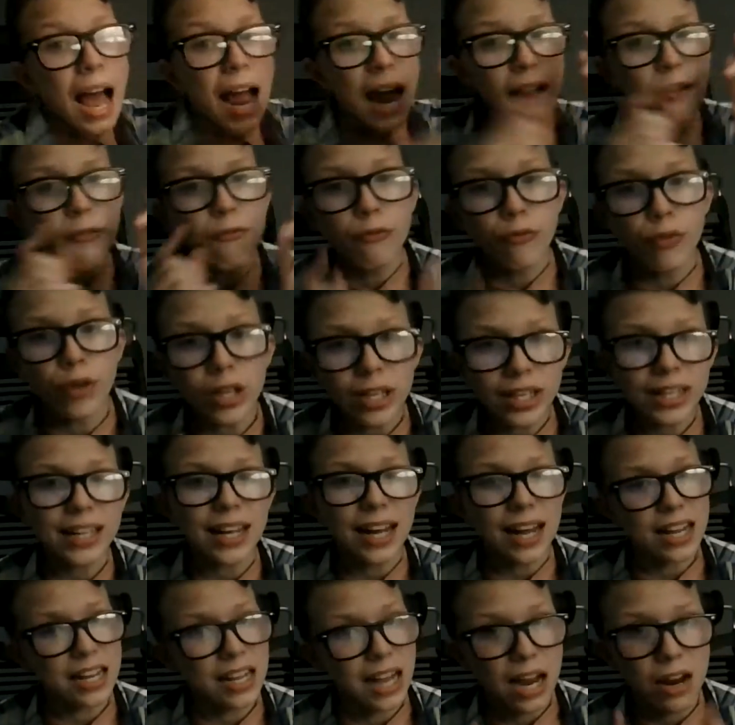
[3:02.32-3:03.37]
I
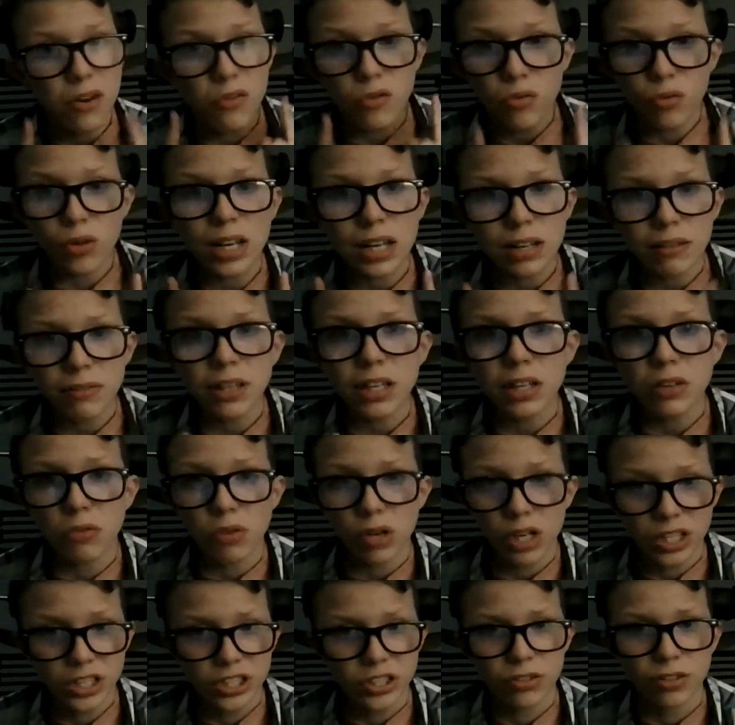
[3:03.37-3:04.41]
really
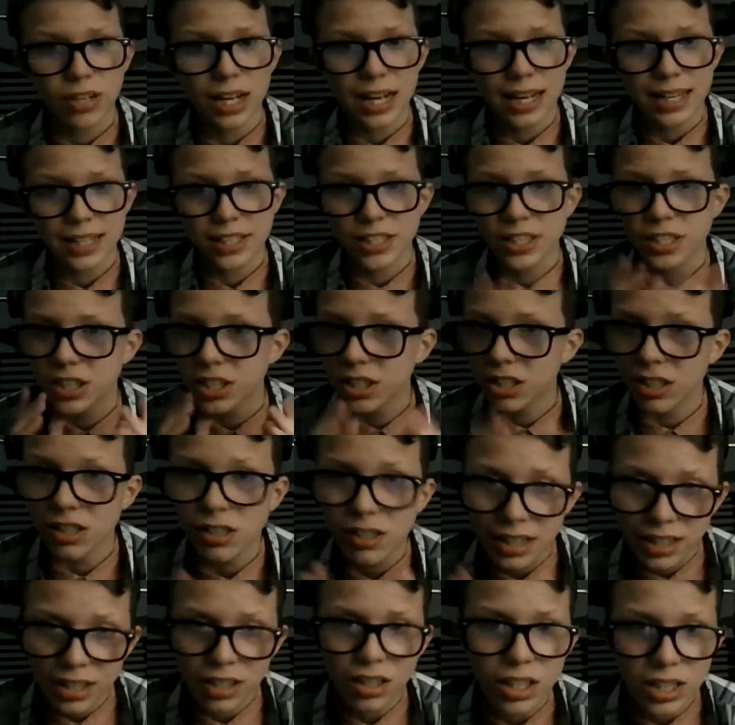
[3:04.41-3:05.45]
want you guys to
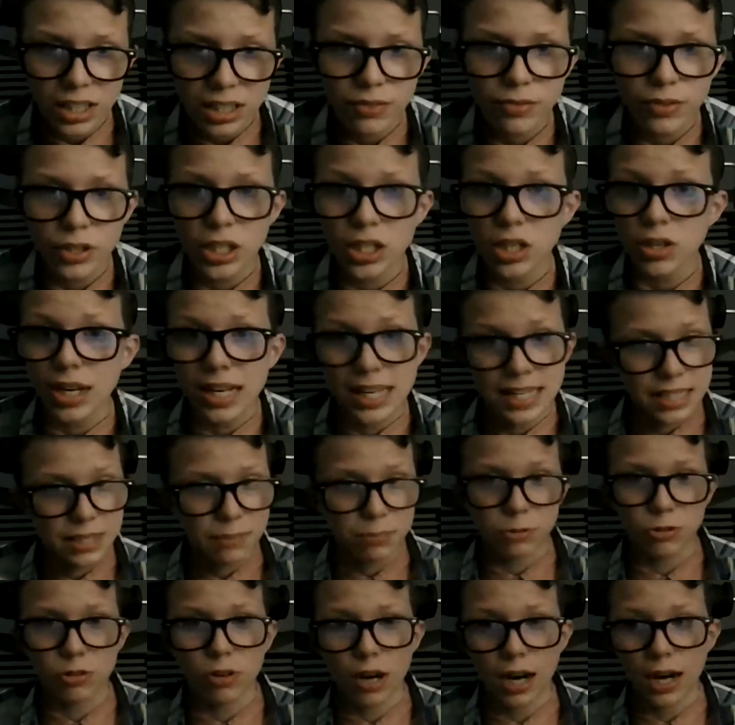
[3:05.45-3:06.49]
click on his video and
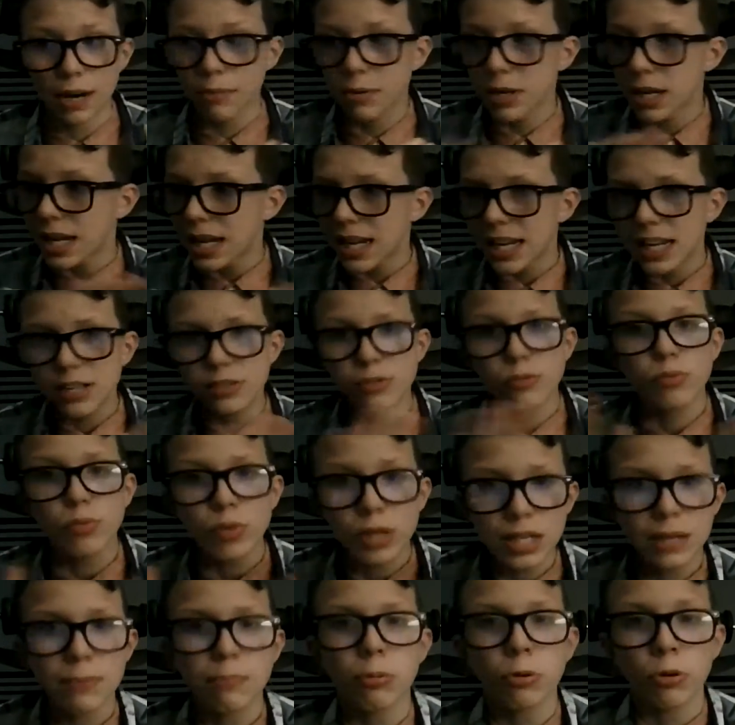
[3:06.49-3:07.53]
subscribe. It's
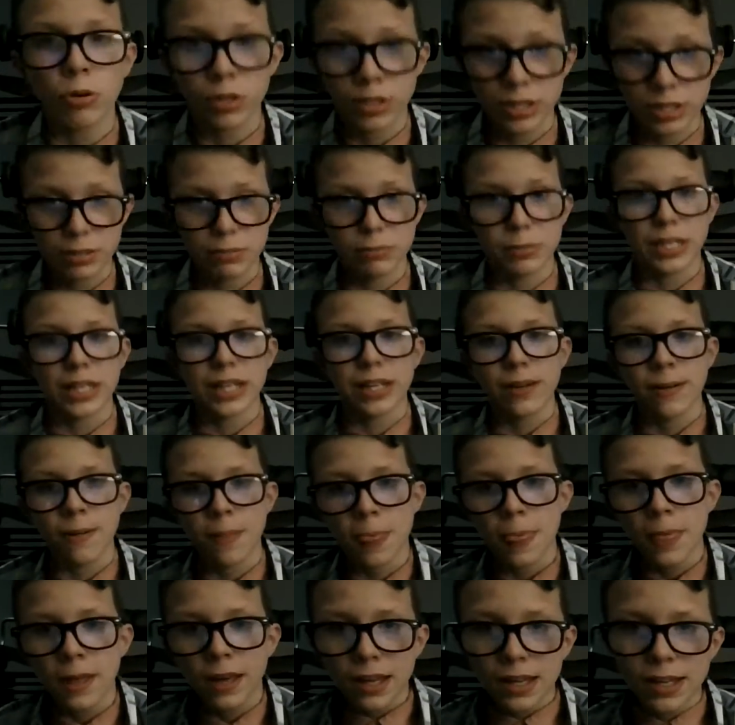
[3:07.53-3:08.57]
really important to me.
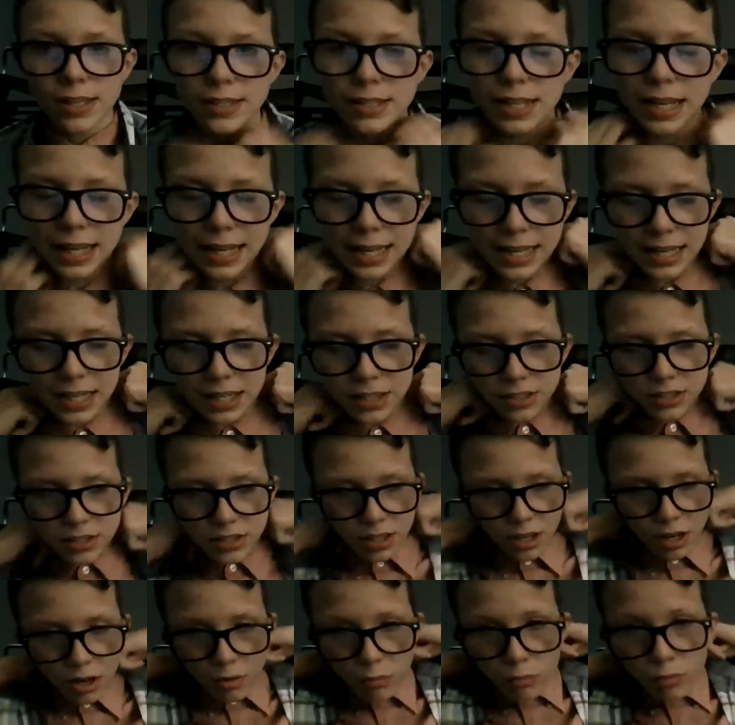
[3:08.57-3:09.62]
Because, like, he's
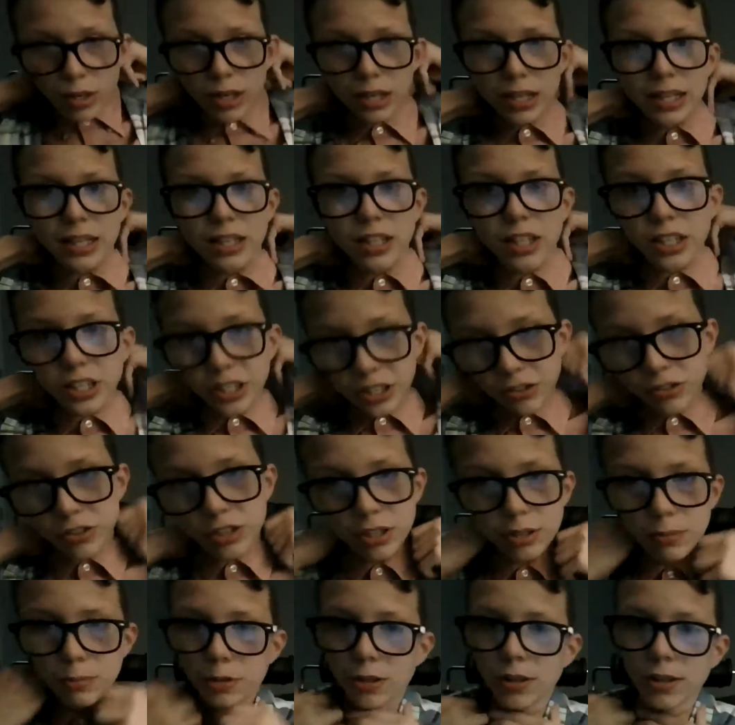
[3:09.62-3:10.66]
a really good
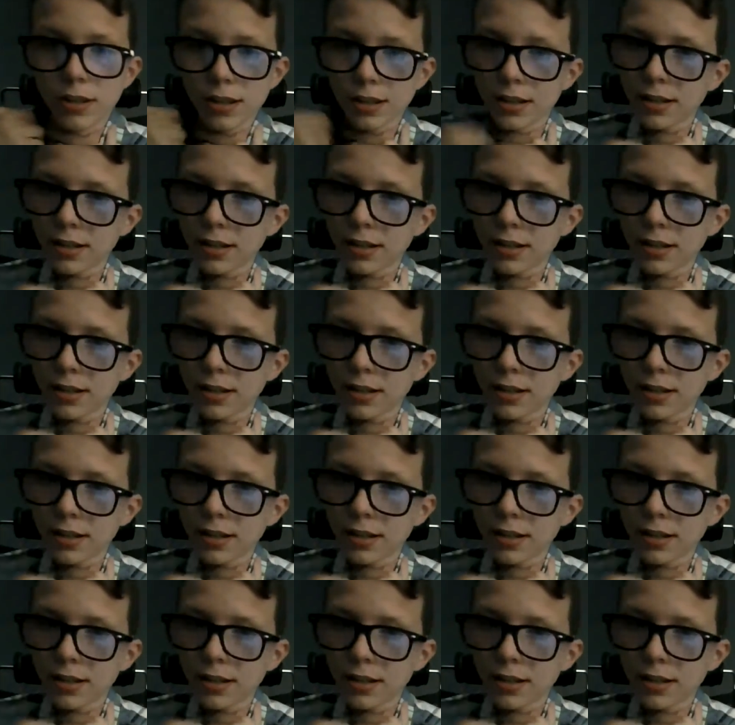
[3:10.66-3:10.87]
YouTuber.